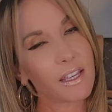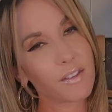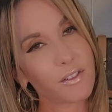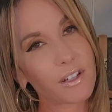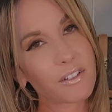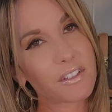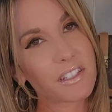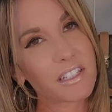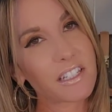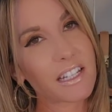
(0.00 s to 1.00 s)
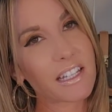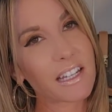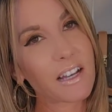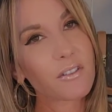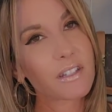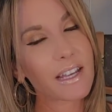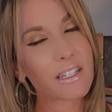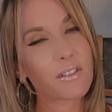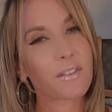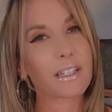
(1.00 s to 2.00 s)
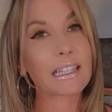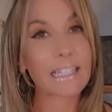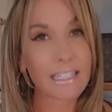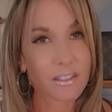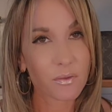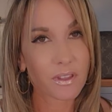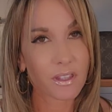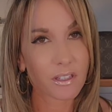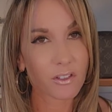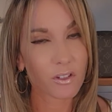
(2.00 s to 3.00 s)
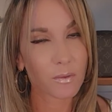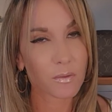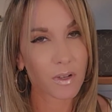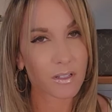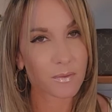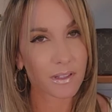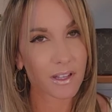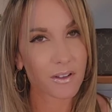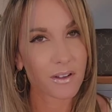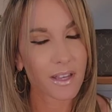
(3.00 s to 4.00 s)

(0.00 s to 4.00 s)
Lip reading: If you're interested in checking it out, I do have it linked within the description box below.